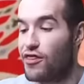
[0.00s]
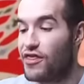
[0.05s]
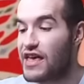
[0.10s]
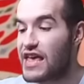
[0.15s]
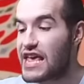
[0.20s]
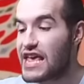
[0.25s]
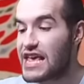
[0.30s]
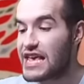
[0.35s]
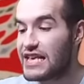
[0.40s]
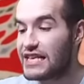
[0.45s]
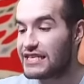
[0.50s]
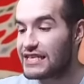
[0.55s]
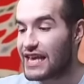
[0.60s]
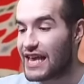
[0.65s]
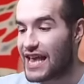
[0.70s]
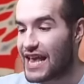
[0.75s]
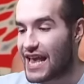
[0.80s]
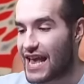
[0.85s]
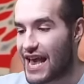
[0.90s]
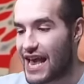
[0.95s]
these
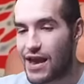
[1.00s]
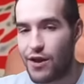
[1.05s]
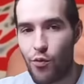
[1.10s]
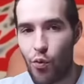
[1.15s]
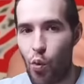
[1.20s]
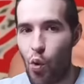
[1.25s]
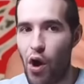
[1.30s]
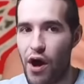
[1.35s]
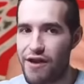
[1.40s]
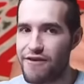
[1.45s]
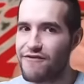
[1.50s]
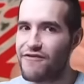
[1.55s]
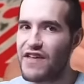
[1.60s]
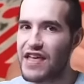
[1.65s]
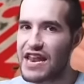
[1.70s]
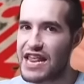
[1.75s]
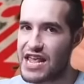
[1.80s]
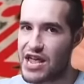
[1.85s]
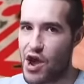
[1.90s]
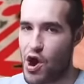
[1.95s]
in one
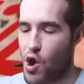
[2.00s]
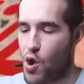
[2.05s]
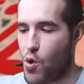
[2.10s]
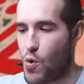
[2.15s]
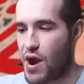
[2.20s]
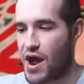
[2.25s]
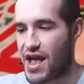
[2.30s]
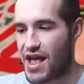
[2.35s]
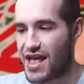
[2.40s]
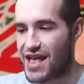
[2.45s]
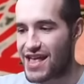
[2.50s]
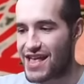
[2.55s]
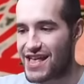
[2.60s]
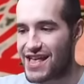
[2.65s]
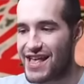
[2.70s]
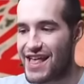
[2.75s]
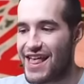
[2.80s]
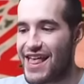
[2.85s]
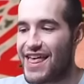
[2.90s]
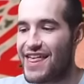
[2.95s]
video,
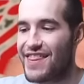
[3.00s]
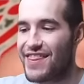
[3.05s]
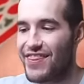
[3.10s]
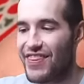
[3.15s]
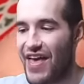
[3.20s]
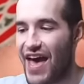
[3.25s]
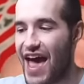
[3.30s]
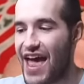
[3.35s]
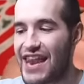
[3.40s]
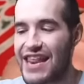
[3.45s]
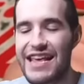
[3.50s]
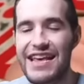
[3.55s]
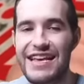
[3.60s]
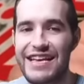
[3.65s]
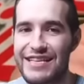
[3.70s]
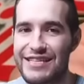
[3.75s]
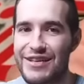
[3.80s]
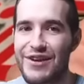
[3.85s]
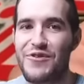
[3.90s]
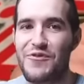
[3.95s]
that
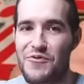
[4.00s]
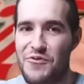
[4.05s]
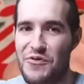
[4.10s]
is